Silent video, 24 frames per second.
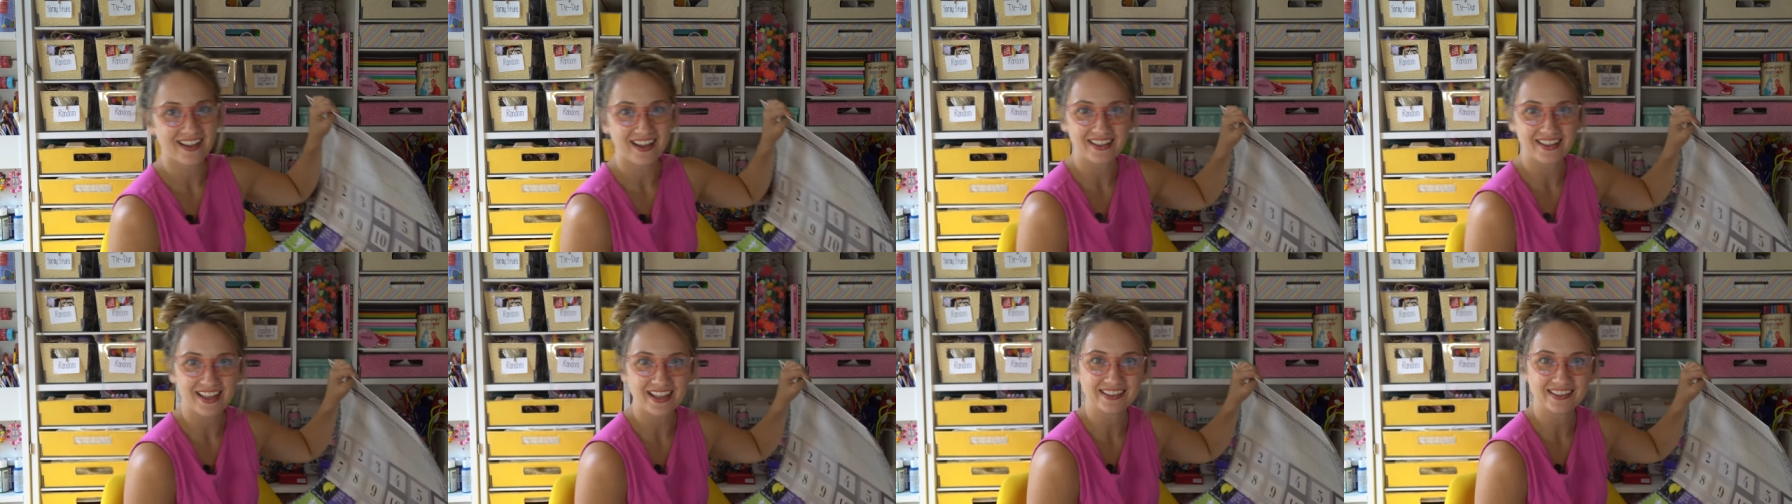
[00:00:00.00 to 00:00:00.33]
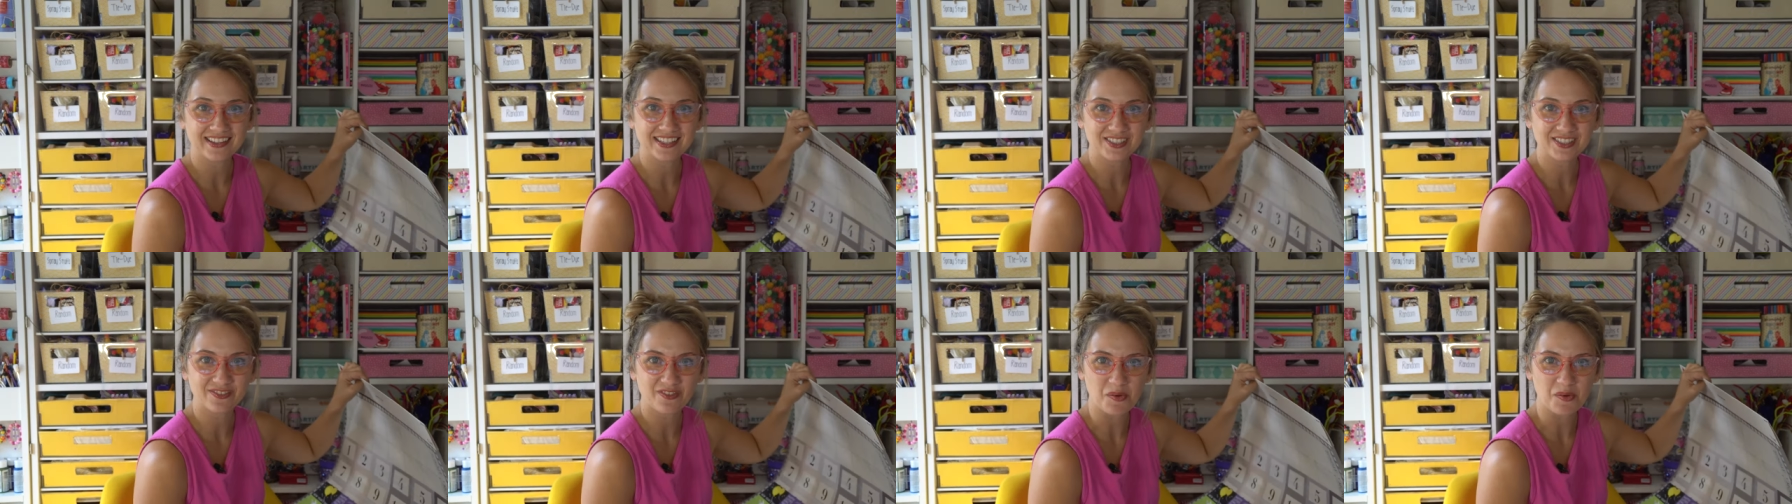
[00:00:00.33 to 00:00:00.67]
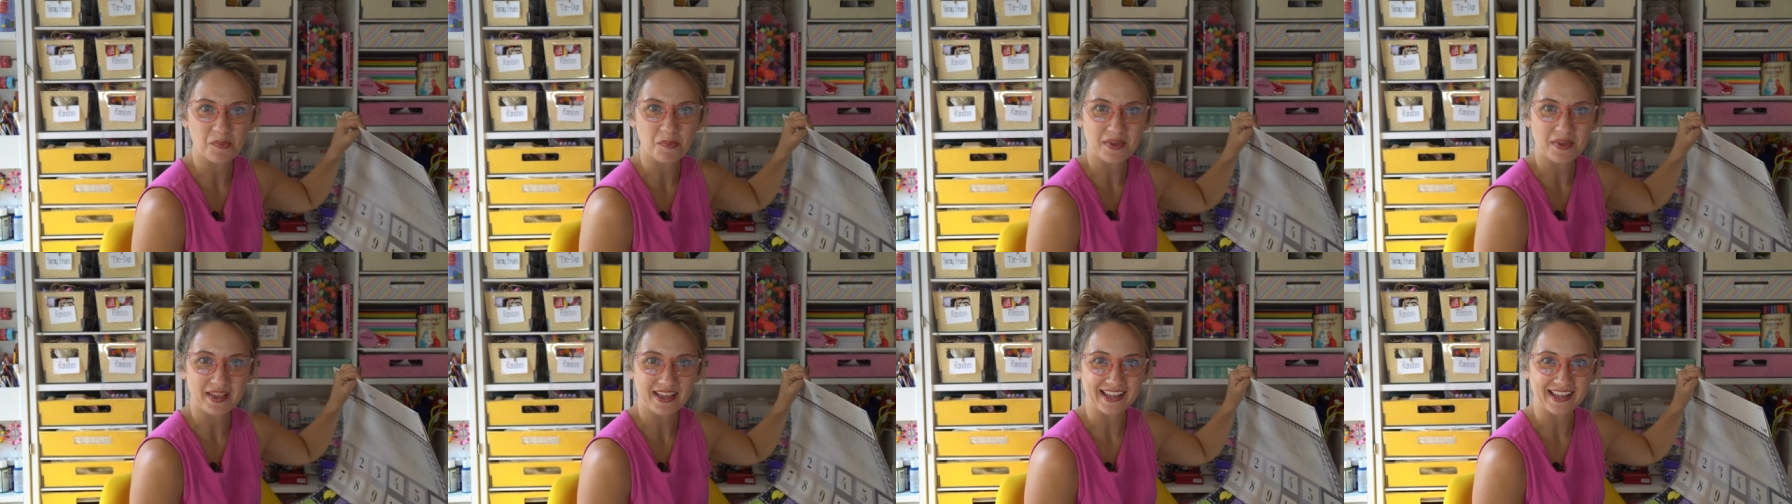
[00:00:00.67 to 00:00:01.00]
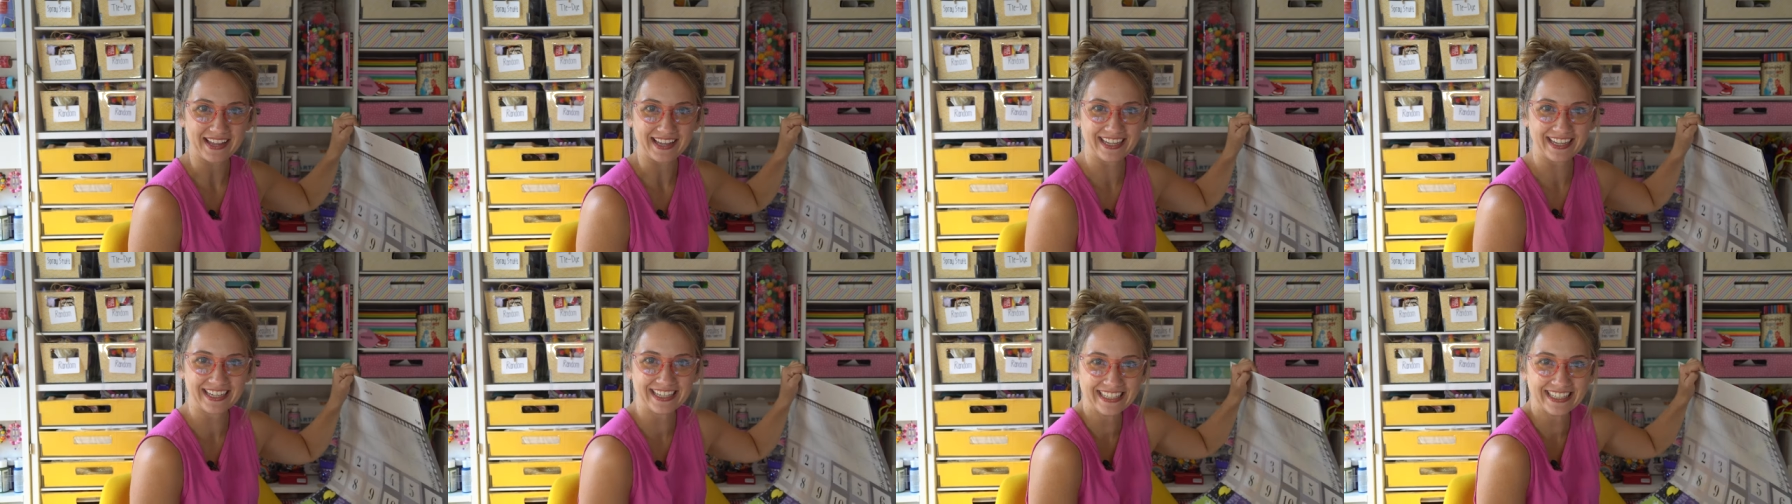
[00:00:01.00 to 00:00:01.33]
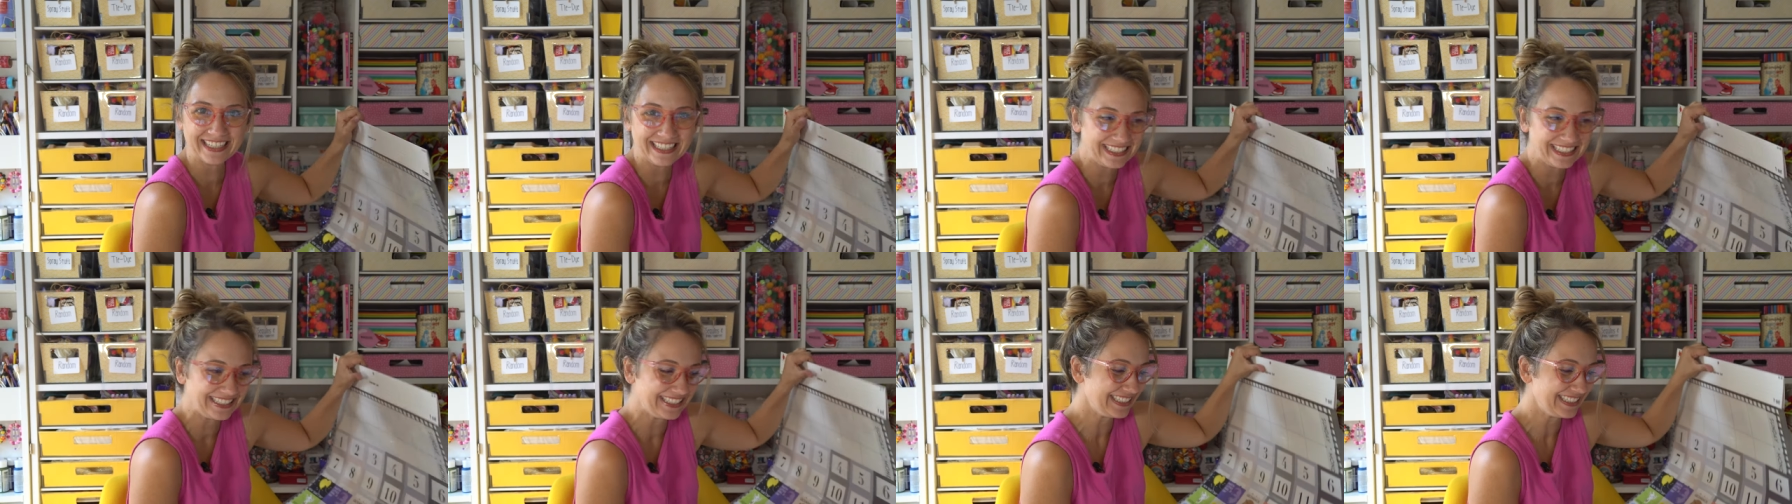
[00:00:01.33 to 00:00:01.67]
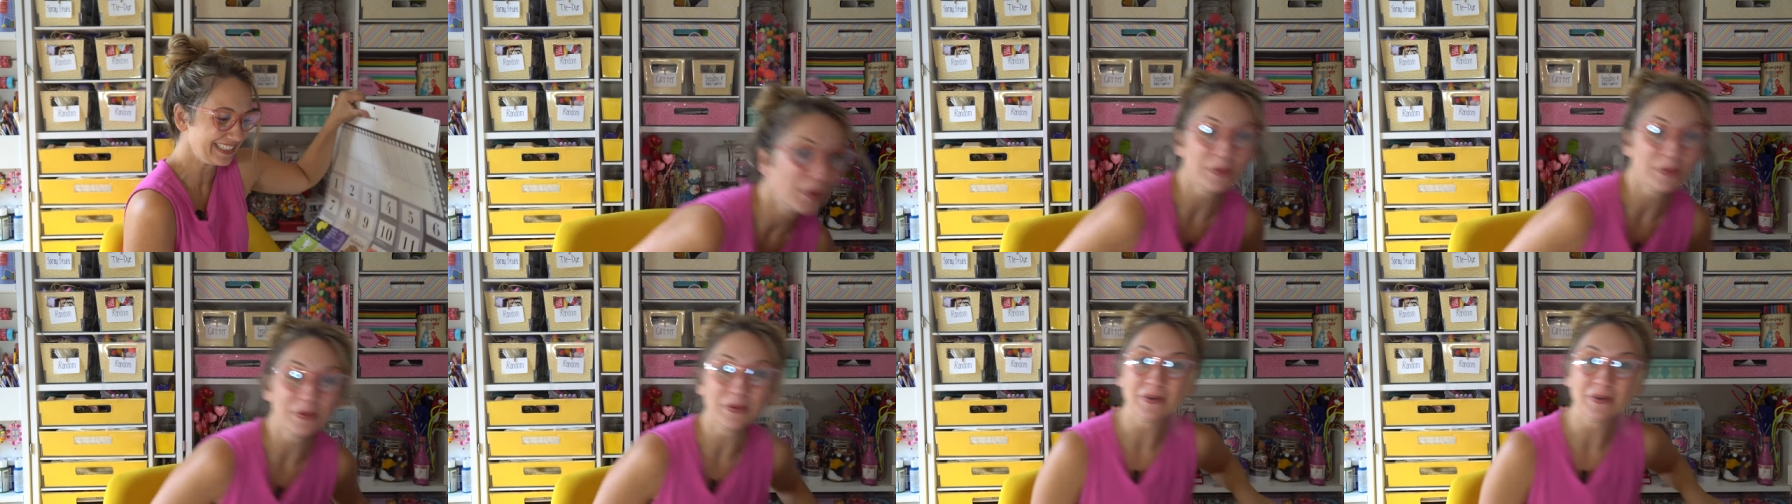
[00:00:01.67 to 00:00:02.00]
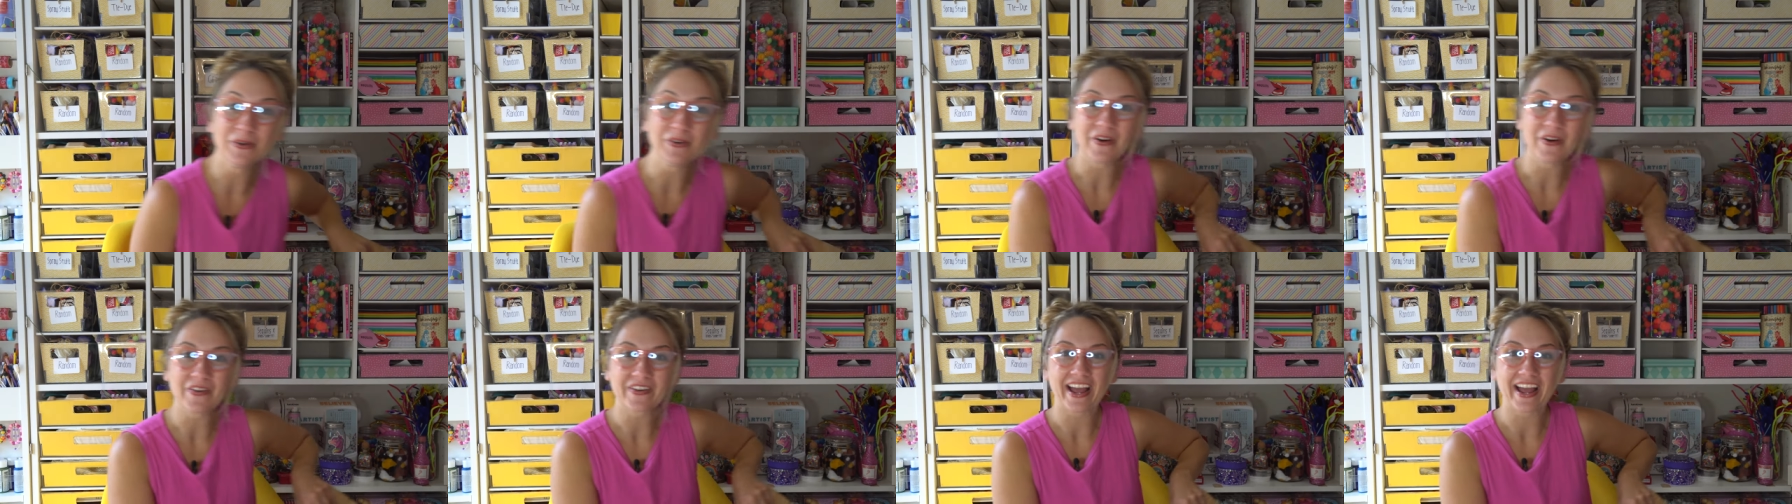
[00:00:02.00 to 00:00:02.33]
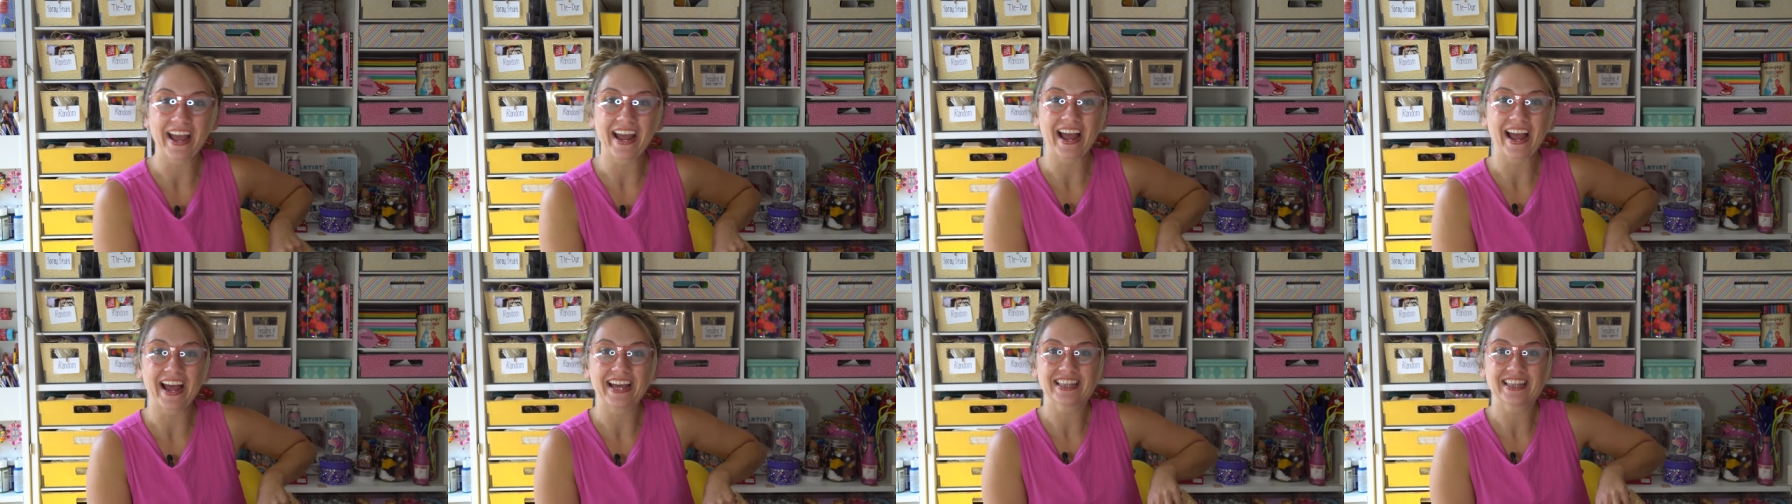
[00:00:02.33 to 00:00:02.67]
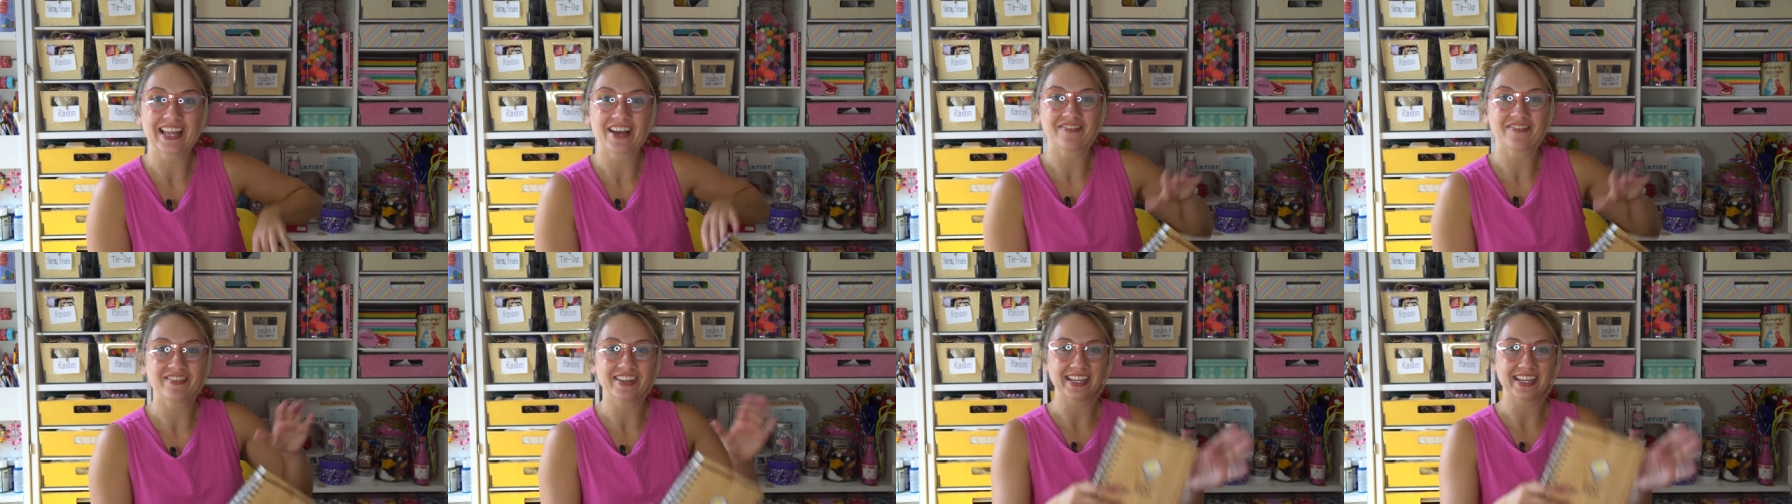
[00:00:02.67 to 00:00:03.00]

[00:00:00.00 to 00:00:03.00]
I like this for me. Ooh, okay, I love